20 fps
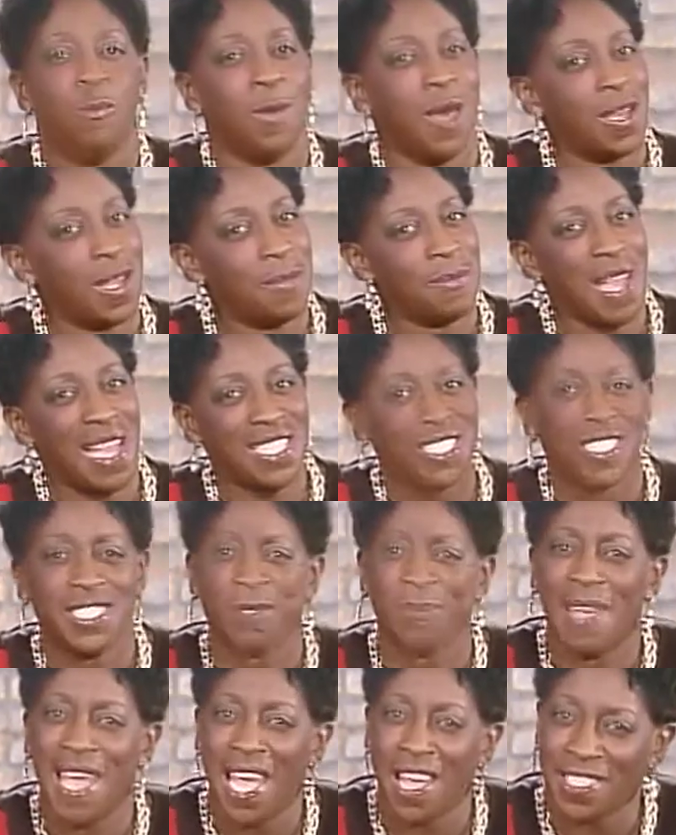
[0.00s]
Welcome back to
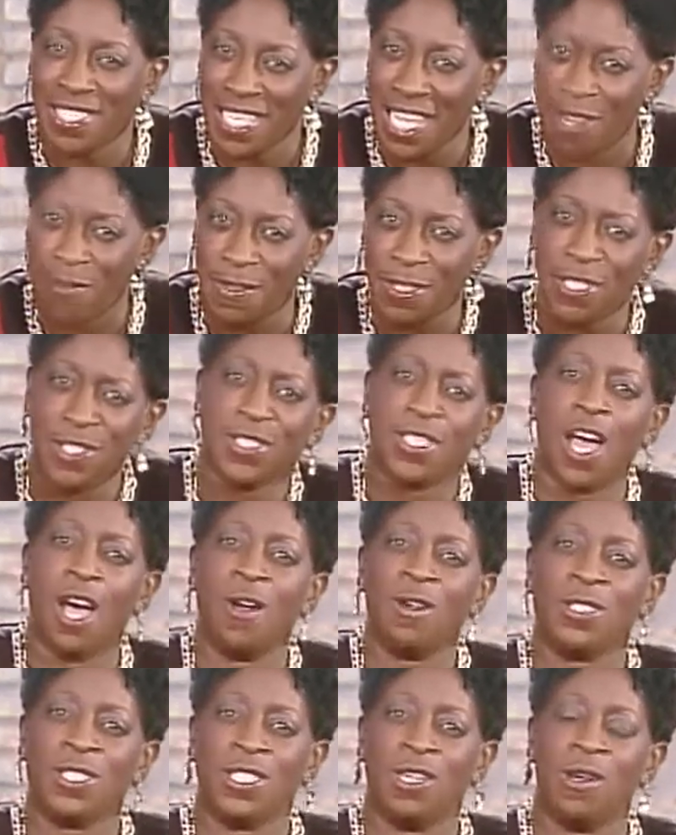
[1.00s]
Smiles Television
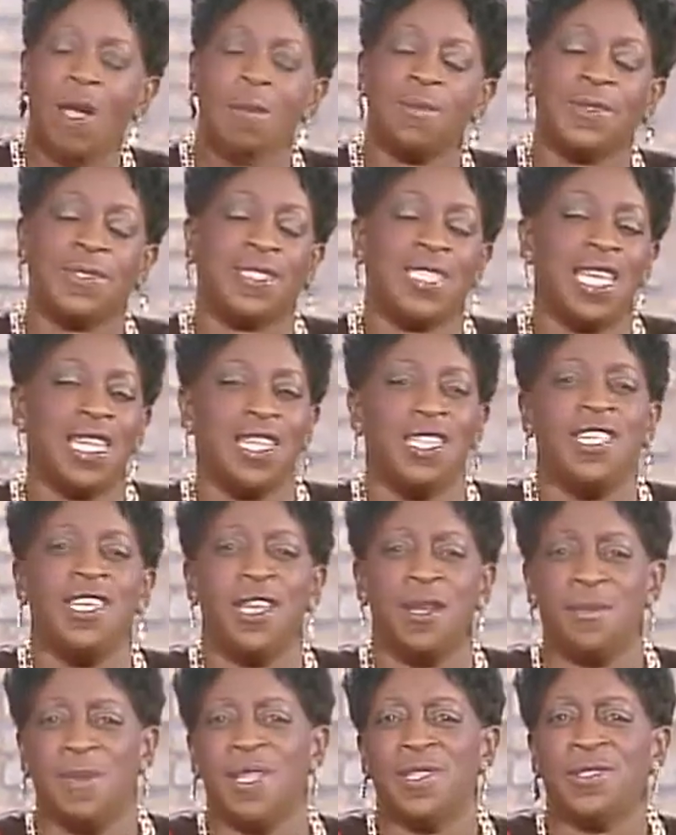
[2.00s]
Talk Show. I'm sitting
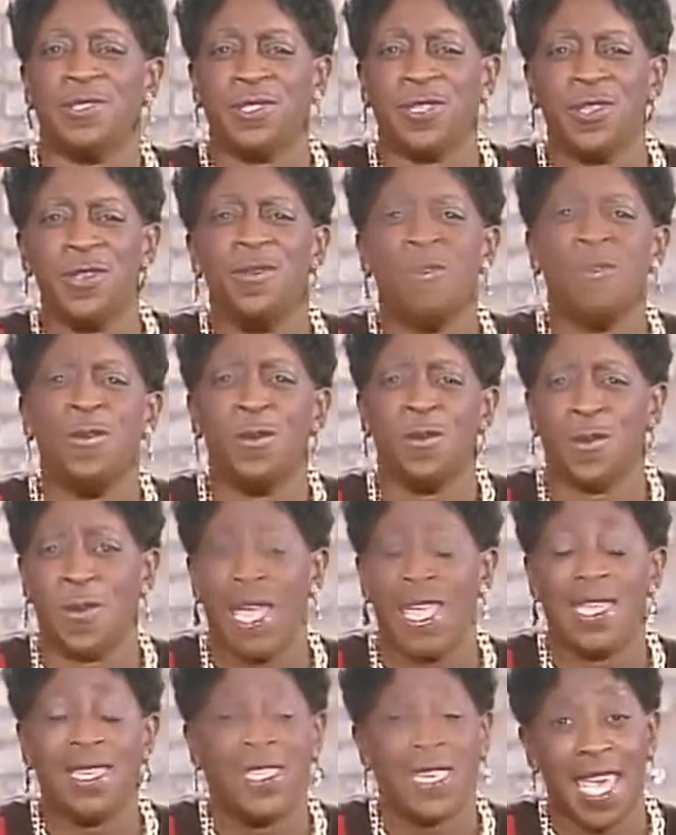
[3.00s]
here with two
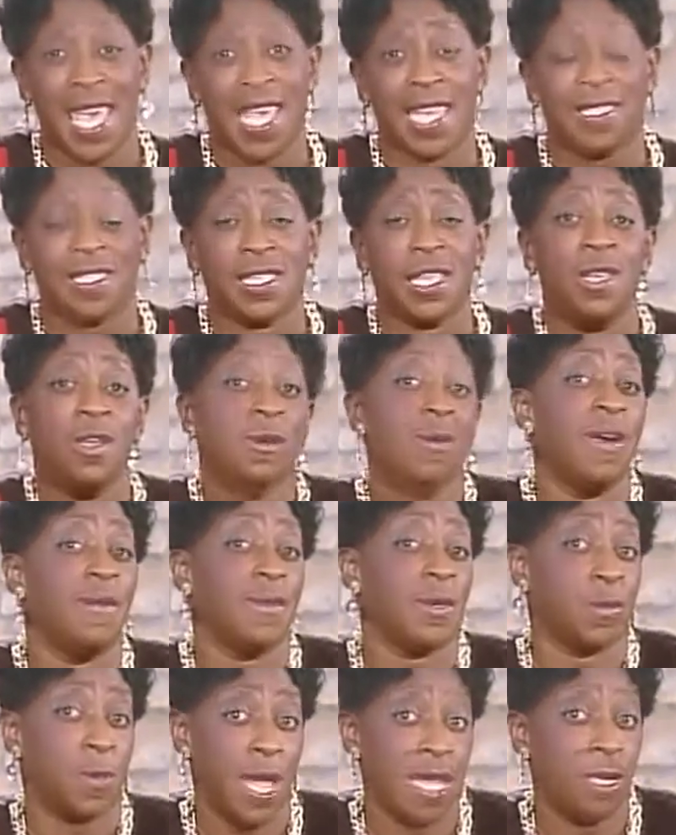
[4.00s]
great guests who have
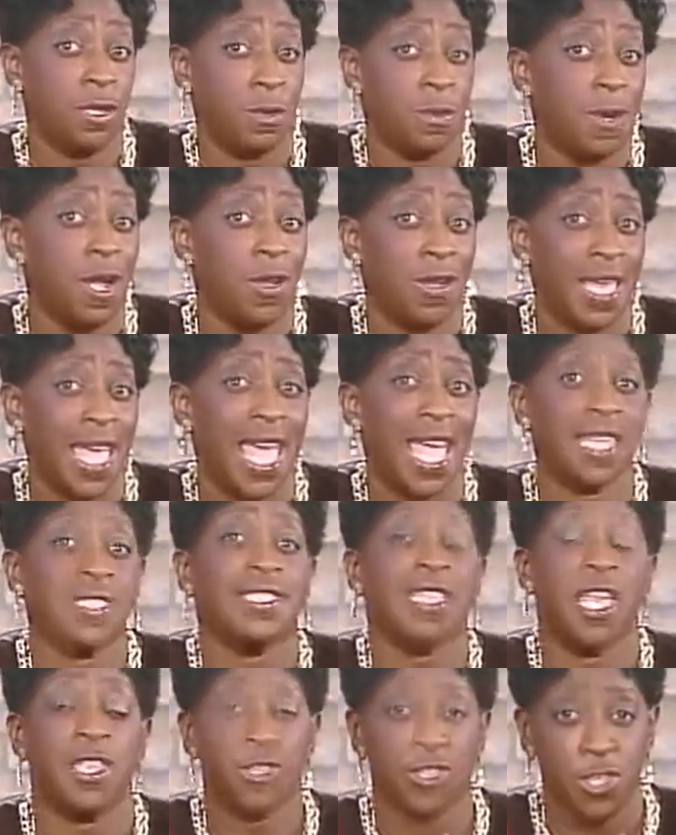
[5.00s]
a radio
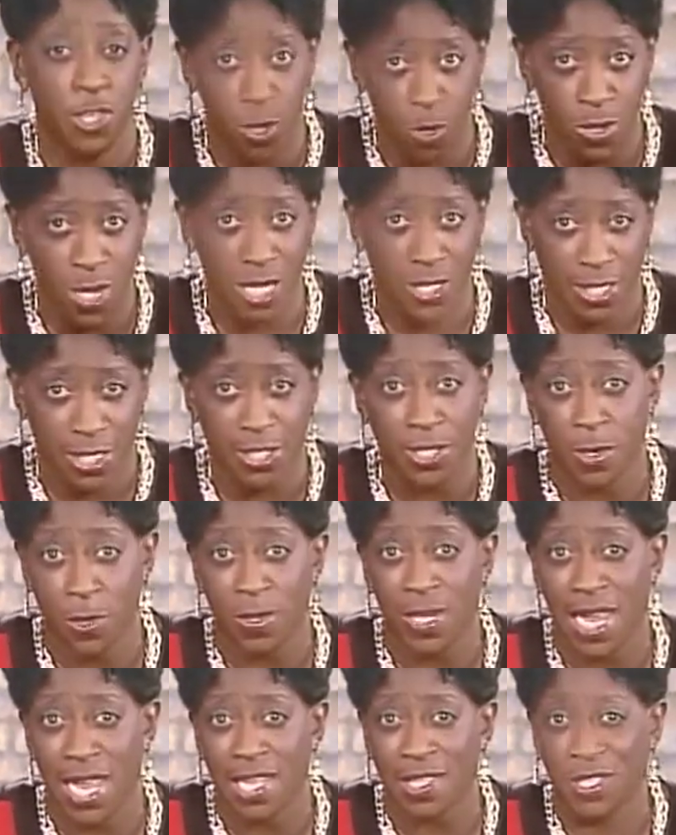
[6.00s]
broadcast that you need to
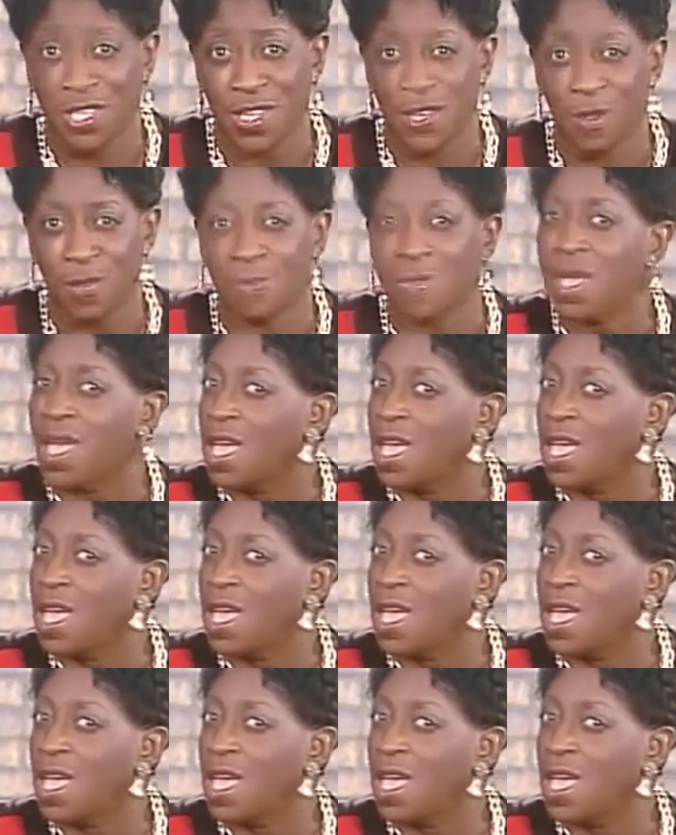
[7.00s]
tune into